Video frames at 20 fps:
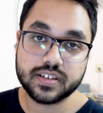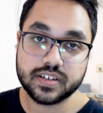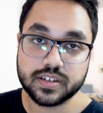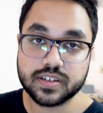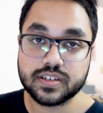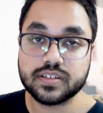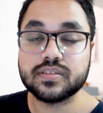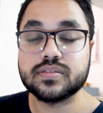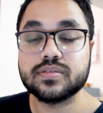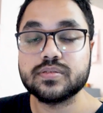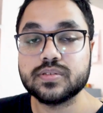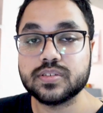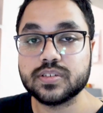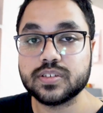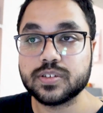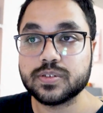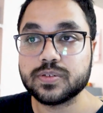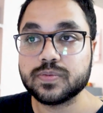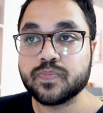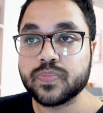uh,
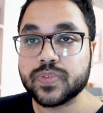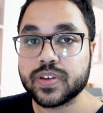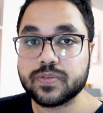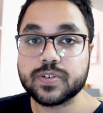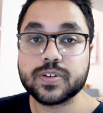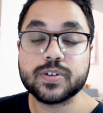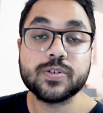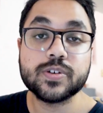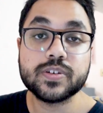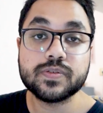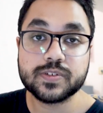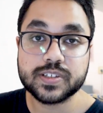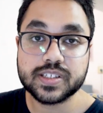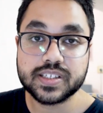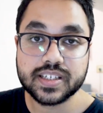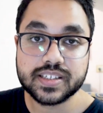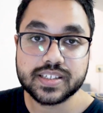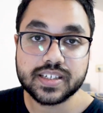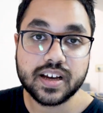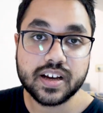you know, if you're going for
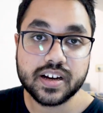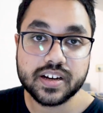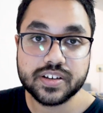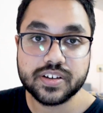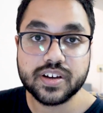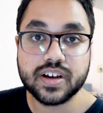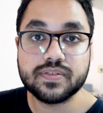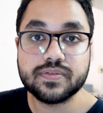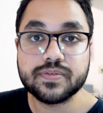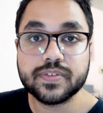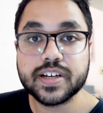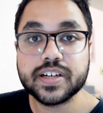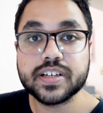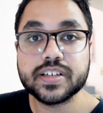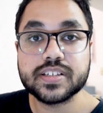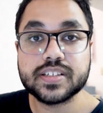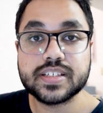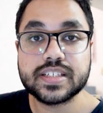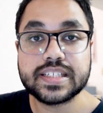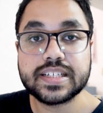CSIR, you have
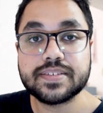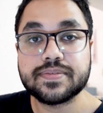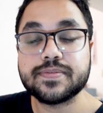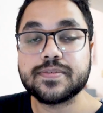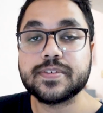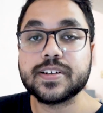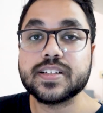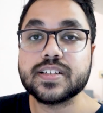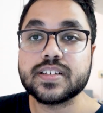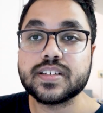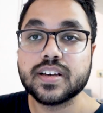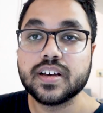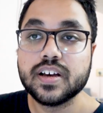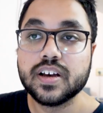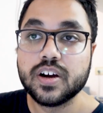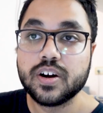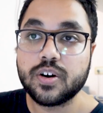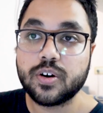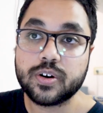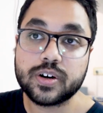various different
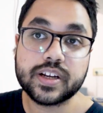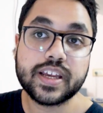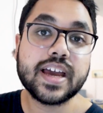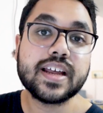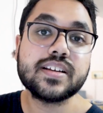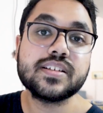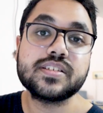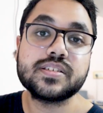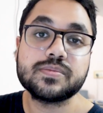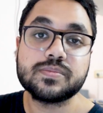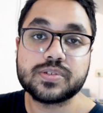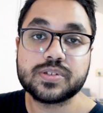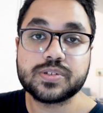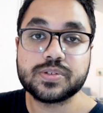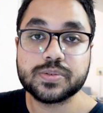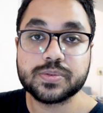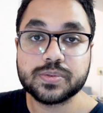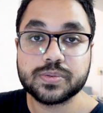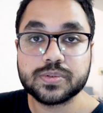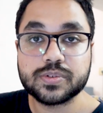organisms
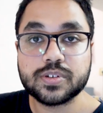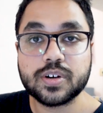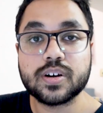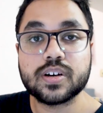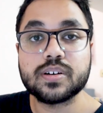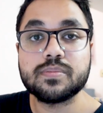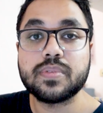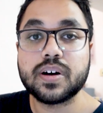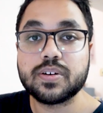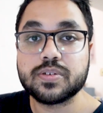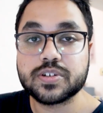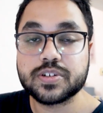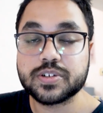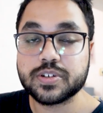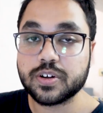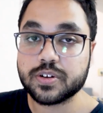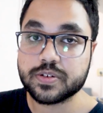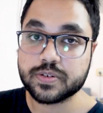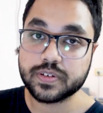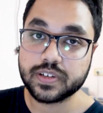to talk about,
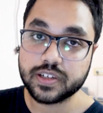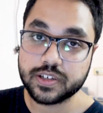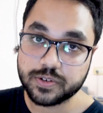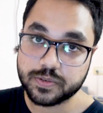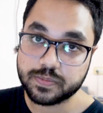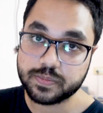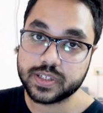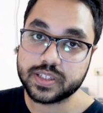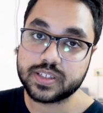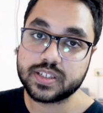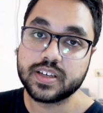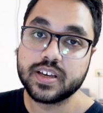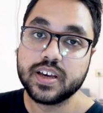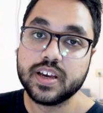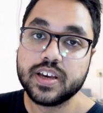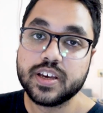not only humans.